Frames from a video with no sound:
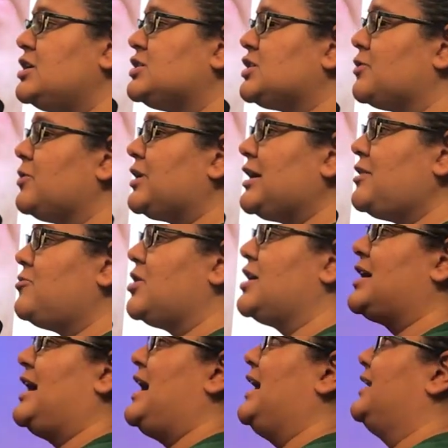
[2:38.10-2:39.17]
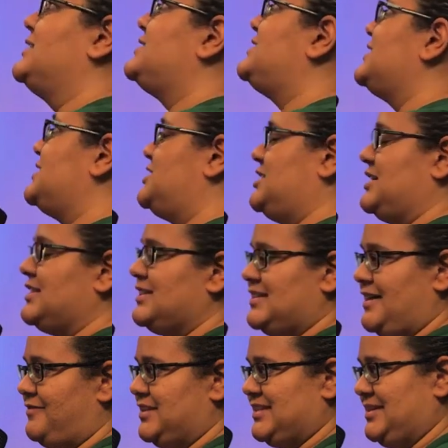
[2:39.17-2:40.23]
So we're gonna work on ditching the
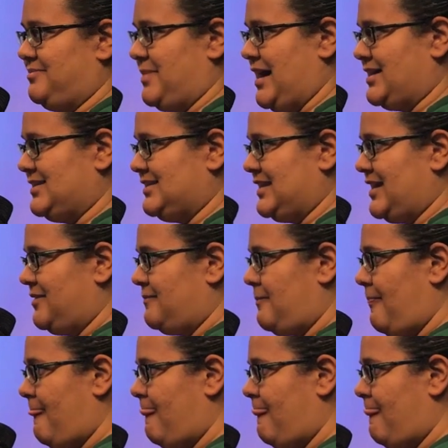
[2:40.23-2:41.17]
deficit mindset.